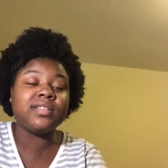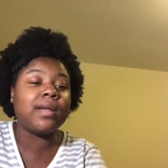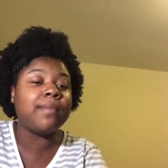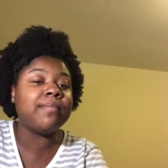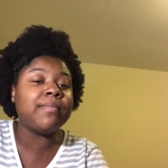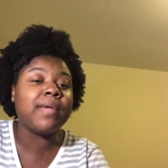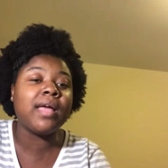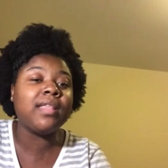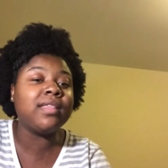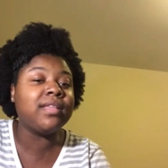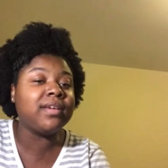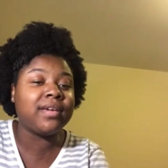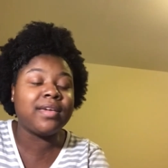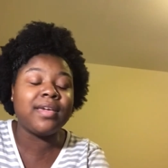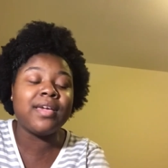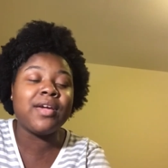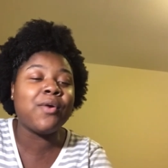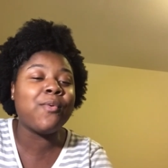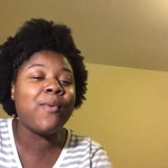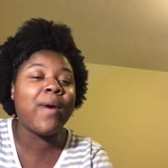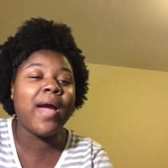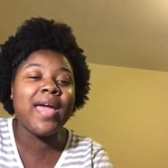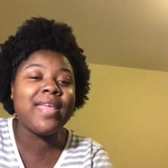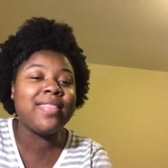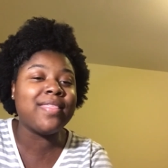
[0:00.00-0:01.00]
And I'm not looking
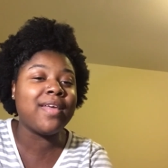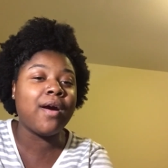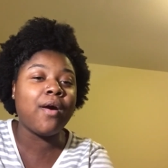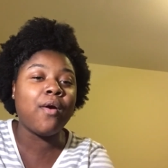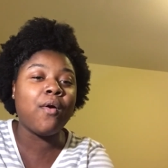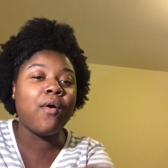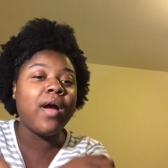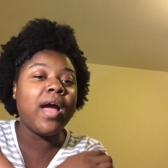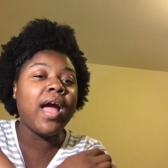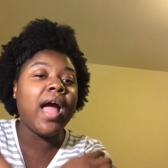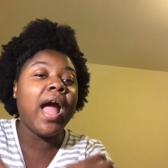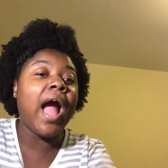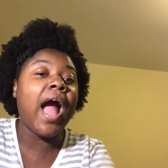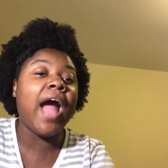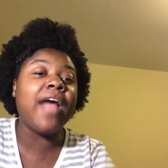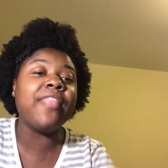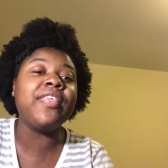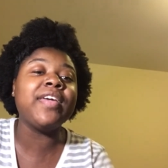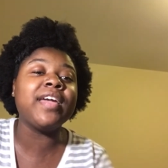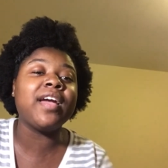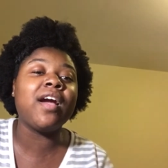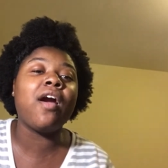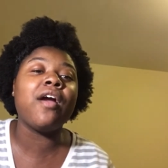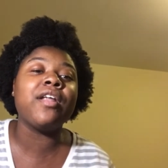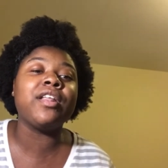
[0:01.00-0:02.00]
away, though. I
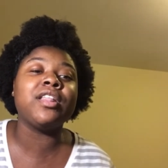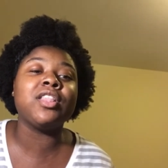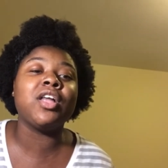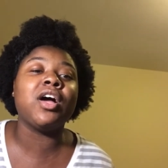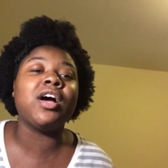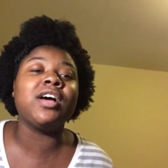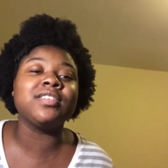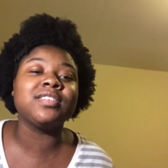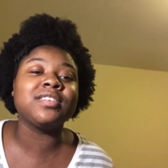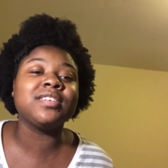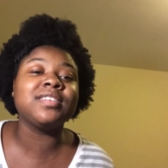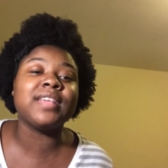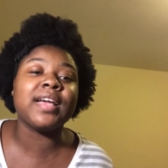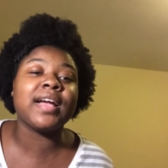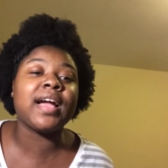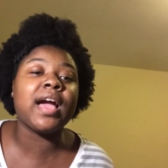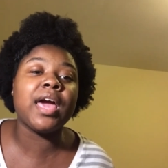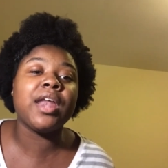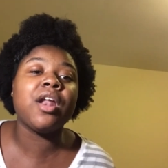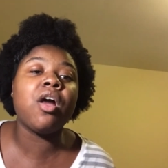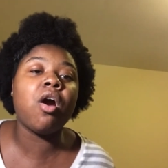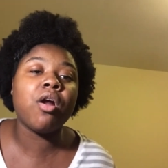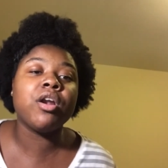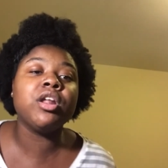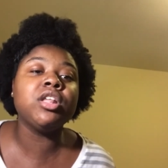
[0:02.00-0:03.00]
think I already lost because I
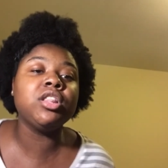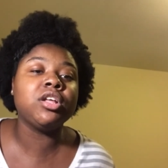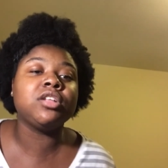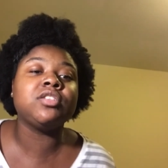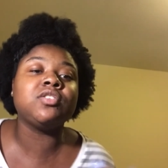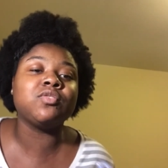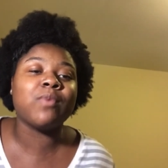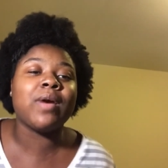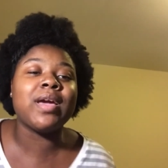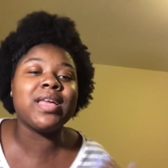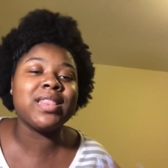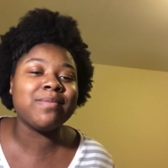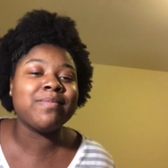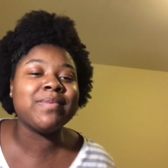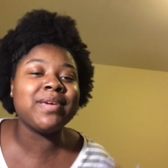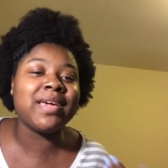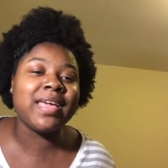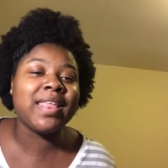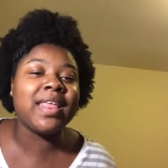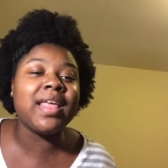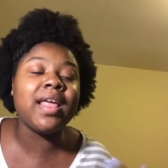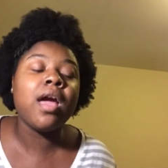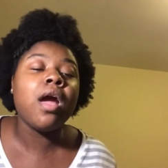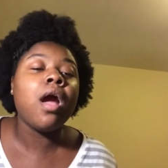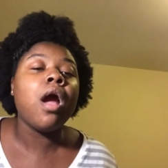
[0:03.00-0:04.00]
kind of already looked away in the
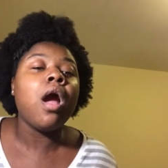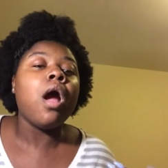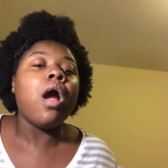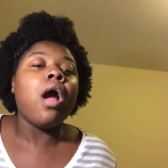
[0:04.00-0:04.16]
beginning.